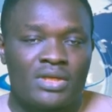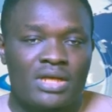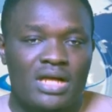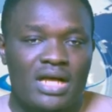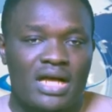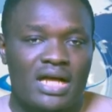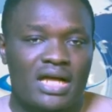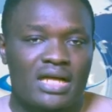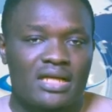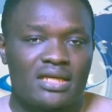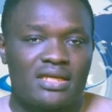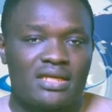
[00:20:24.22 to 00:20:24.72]

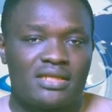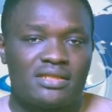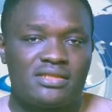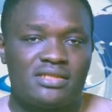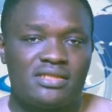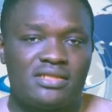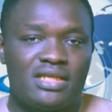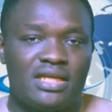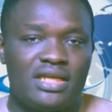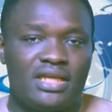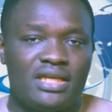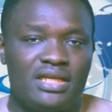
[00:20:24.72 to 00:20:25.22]

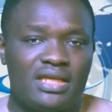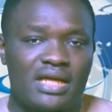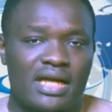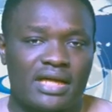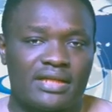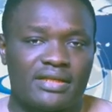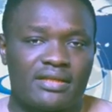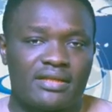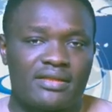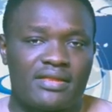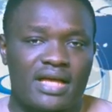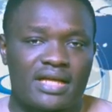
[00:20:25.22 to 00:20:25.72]
IATA
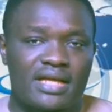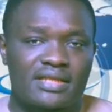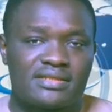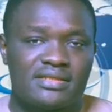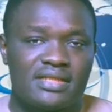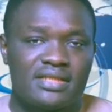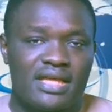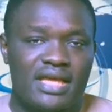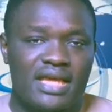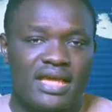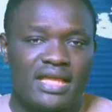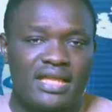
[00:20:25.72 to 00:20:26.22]
added that
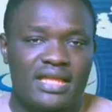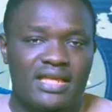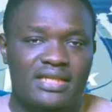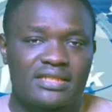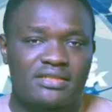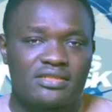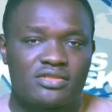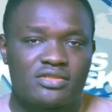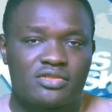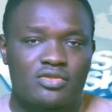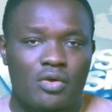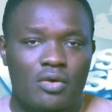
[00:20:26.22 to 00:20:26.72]
the
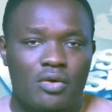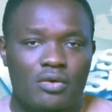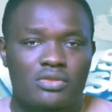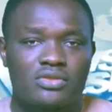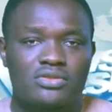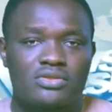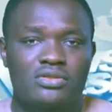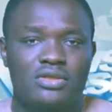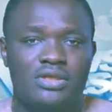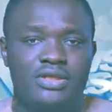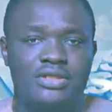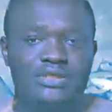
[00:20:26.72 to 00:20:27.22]
airline
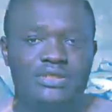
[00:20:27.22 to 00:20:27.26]
stocks uh,